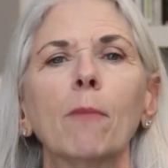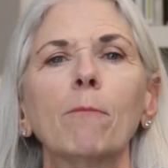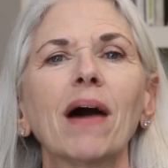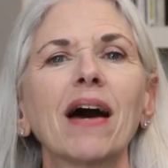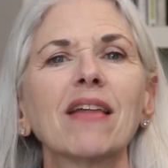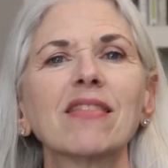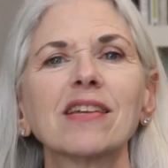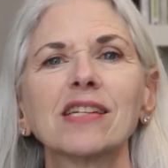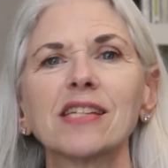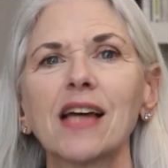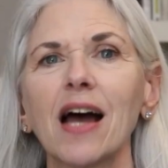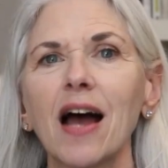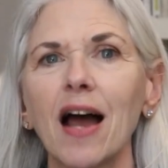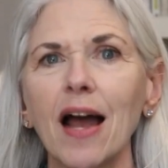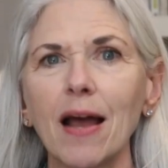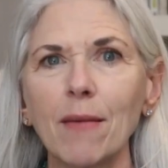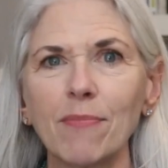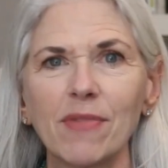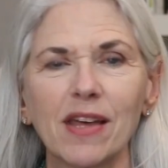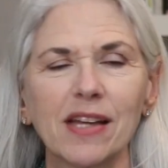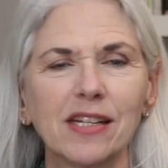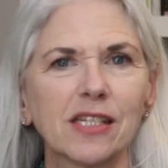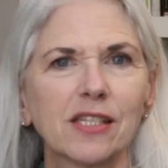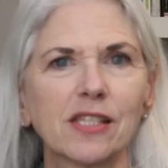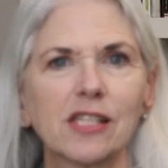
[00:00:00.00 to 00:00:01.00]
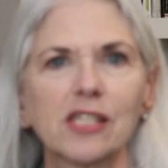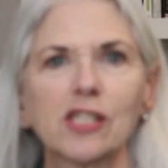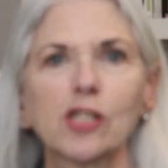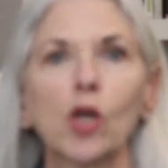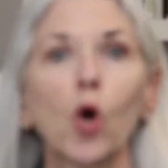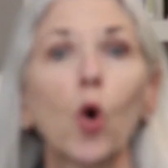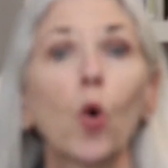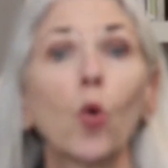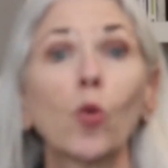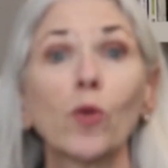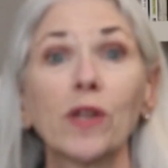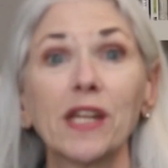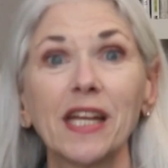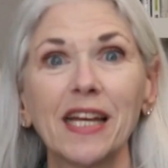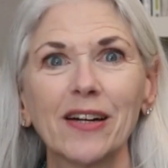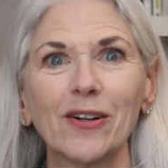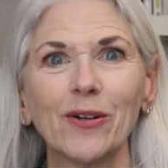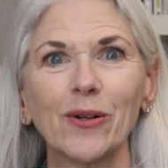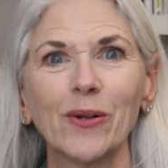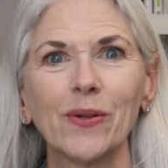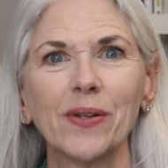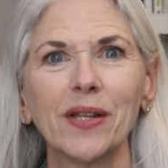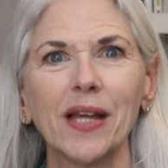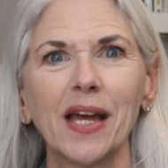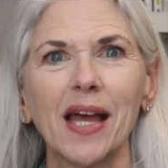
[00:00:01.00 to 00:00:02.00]
by the time they did this whole
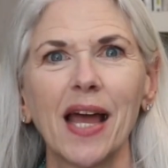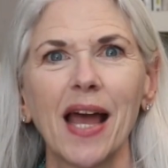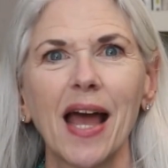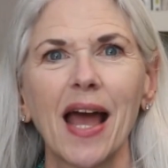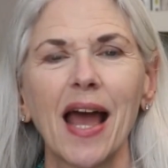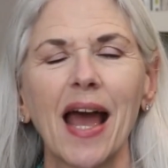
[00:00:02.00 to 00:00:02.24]
deal.